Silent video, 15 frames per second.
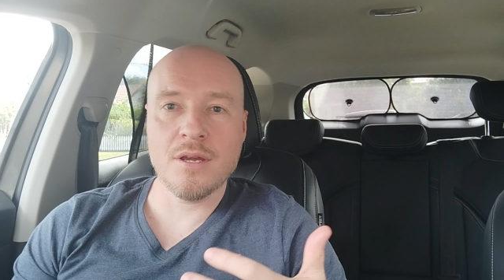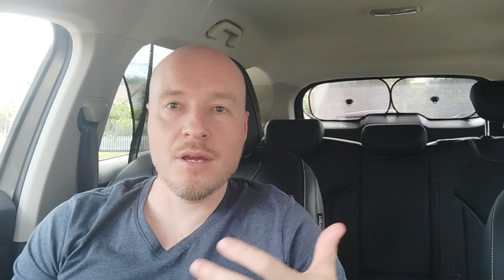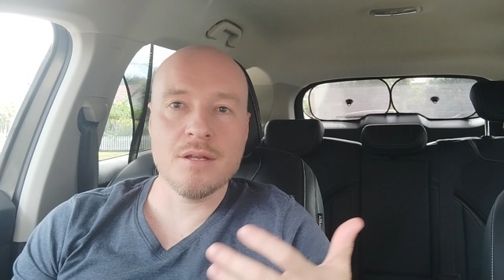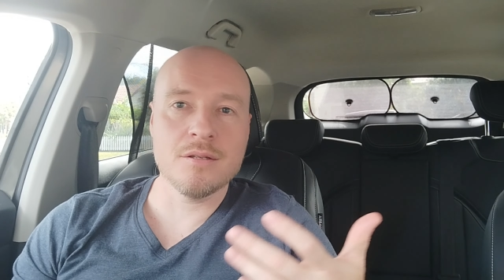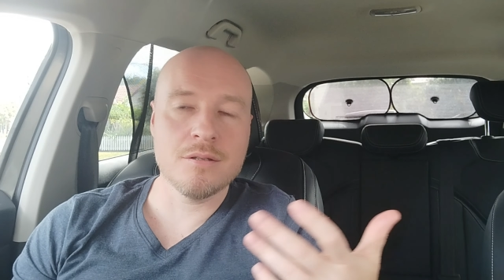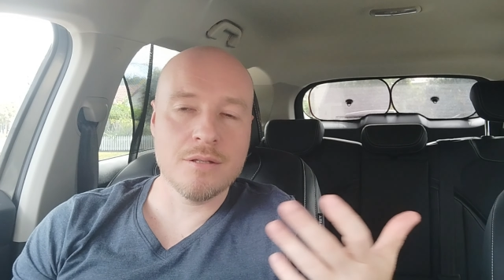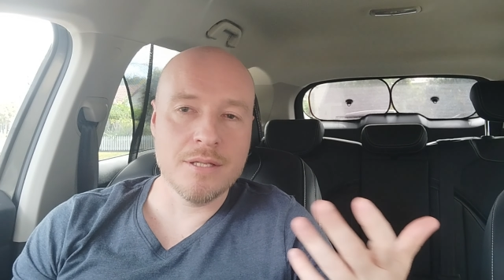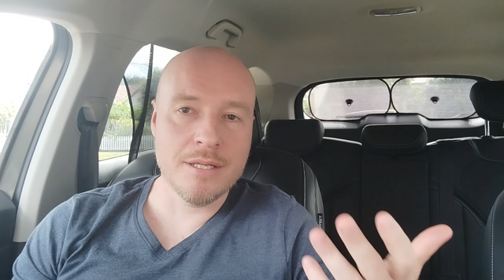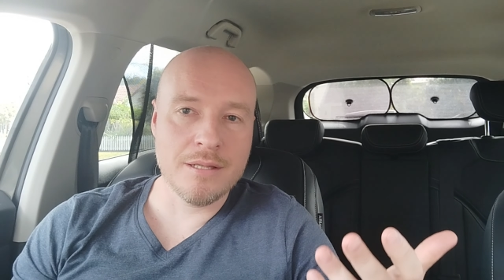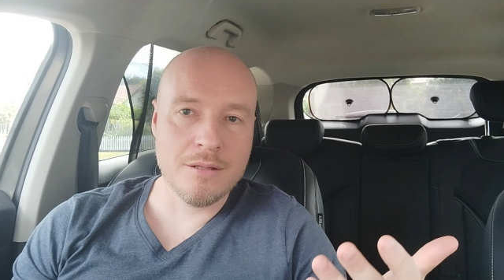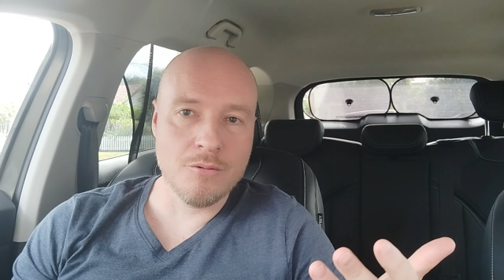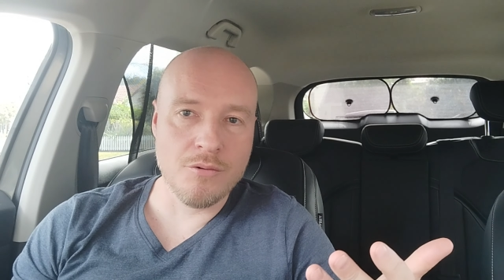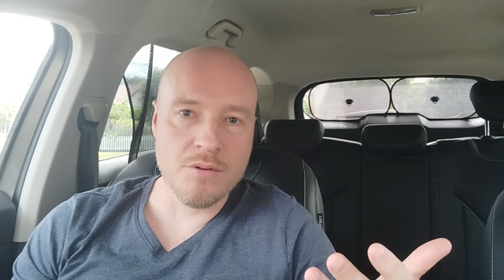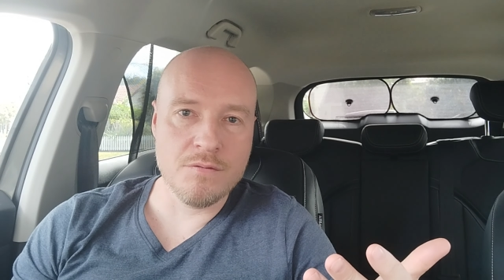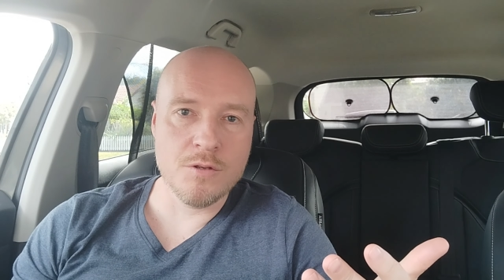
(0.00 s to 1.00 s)
and
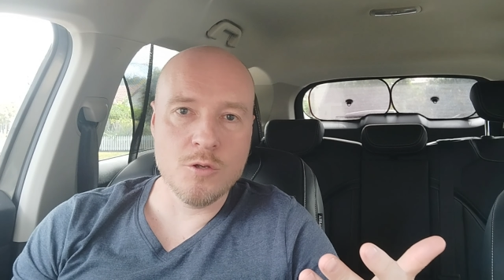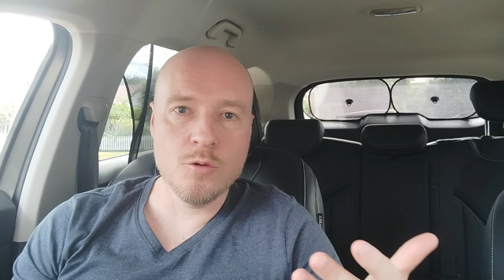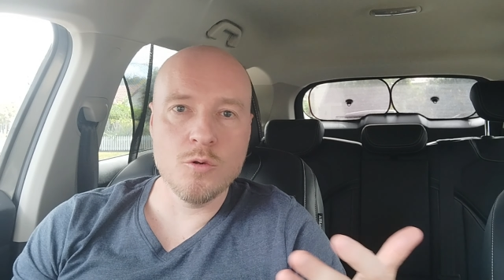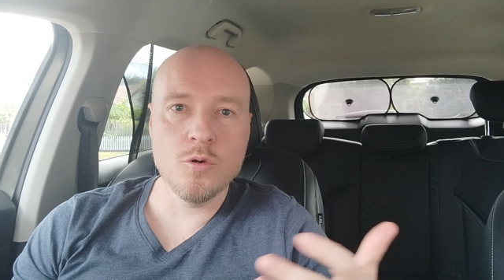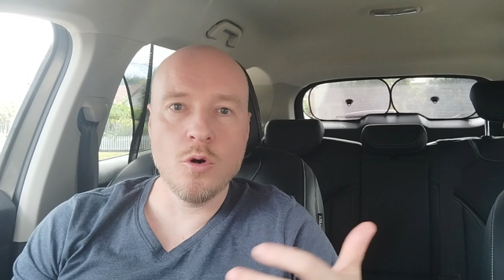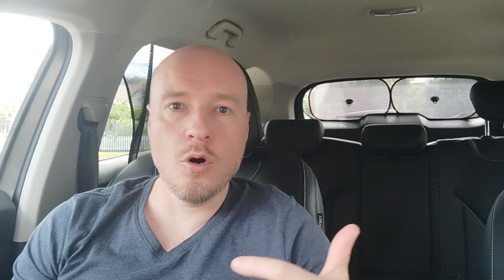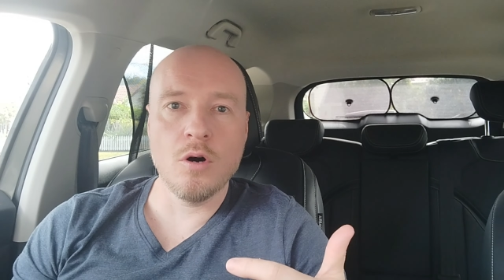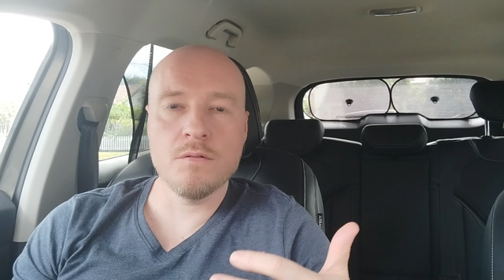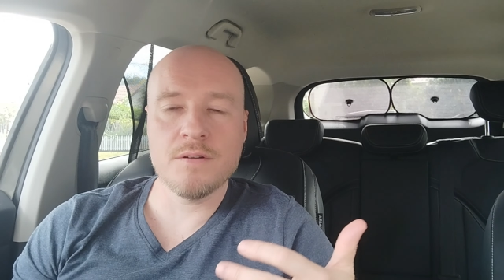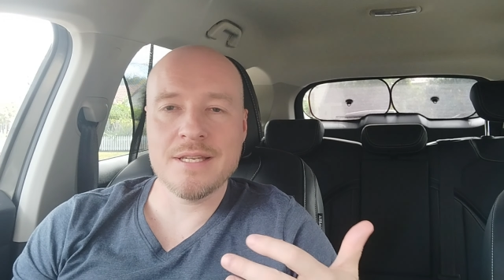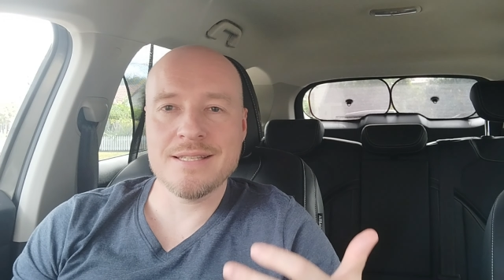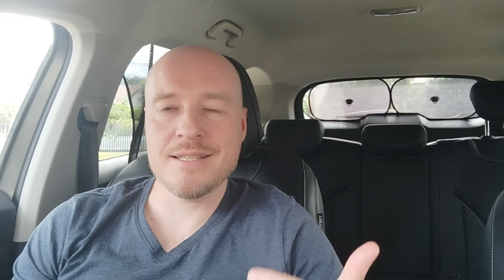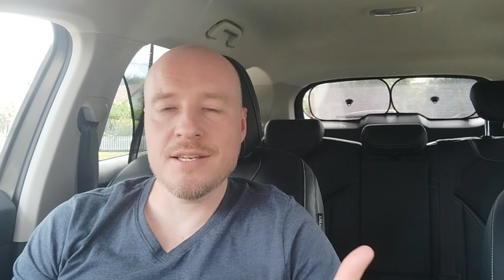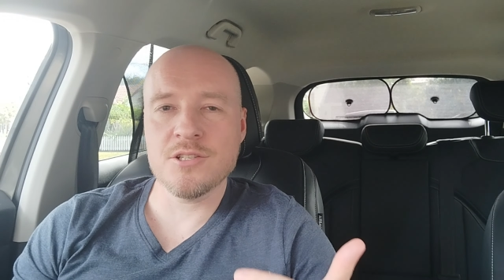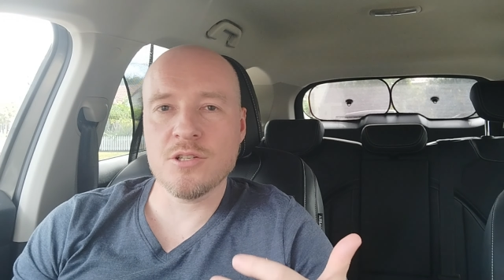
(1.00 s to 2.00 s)
little review of
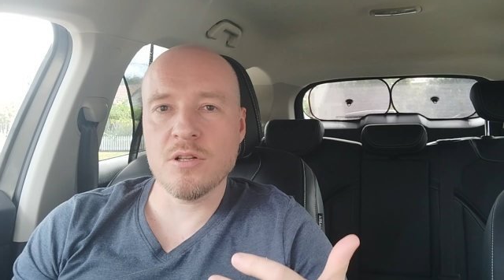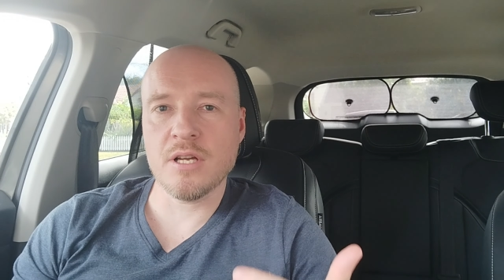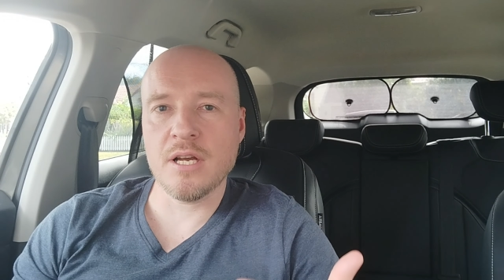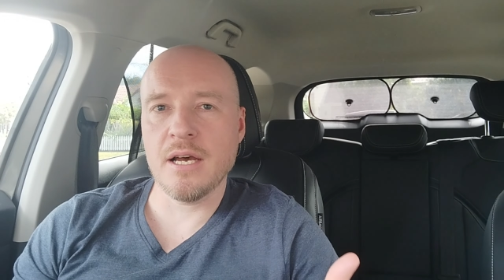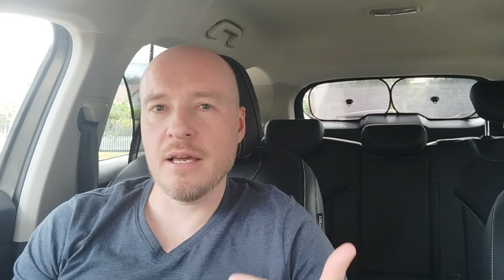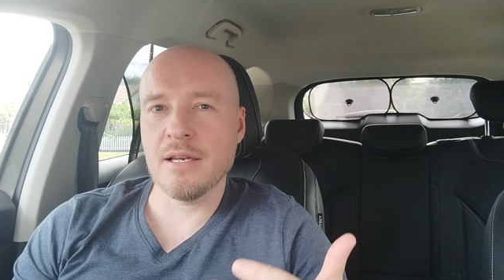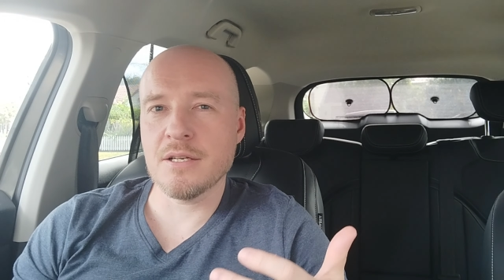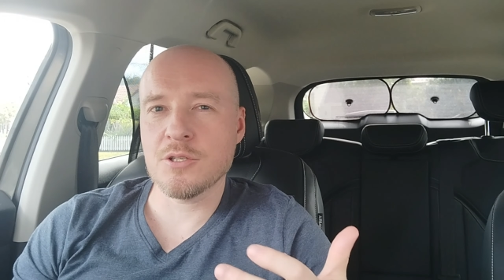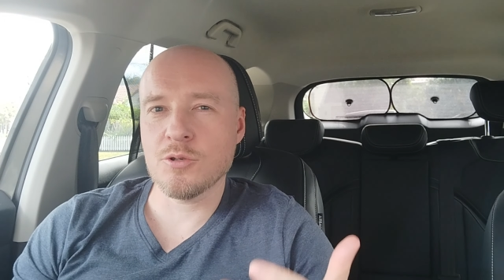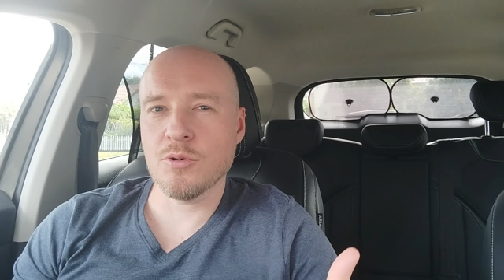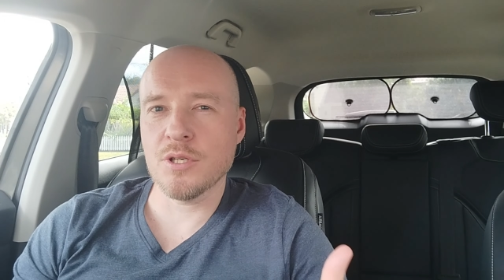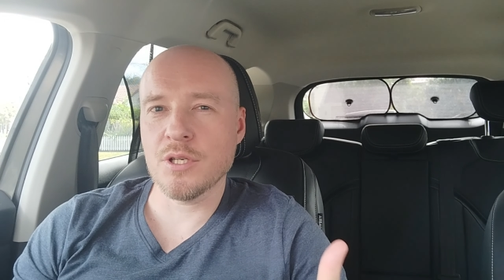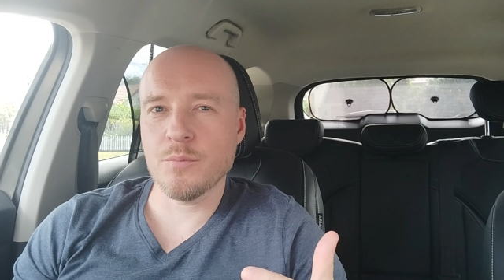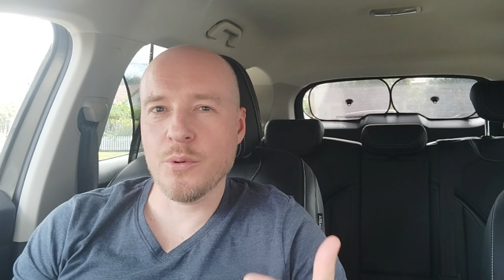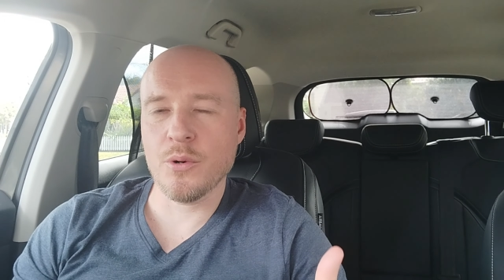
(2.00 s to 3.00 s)
essential car
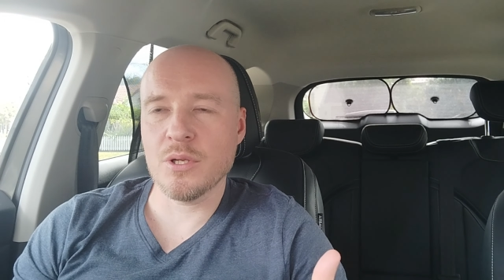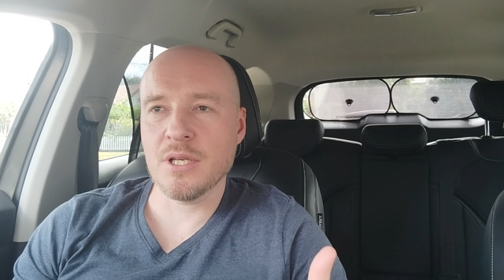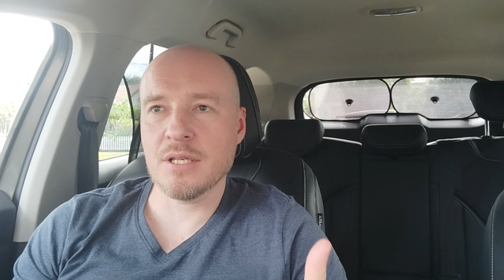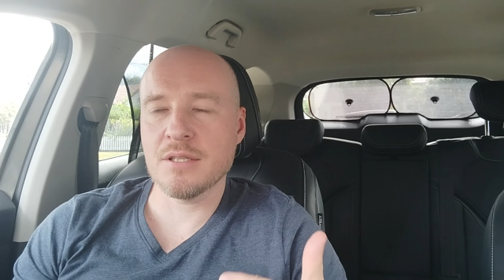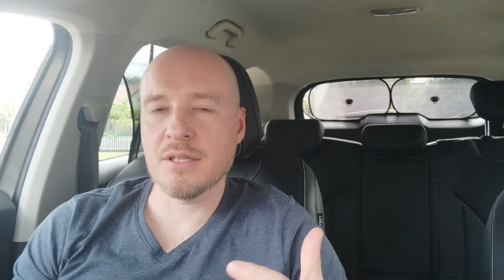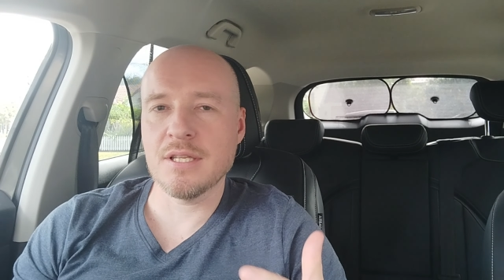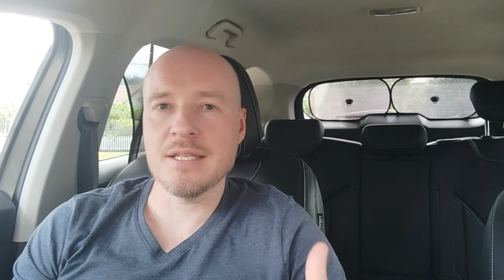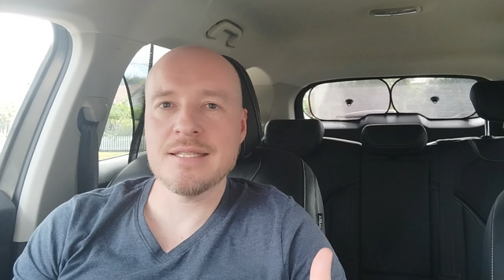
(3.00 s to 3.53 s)
electronic product.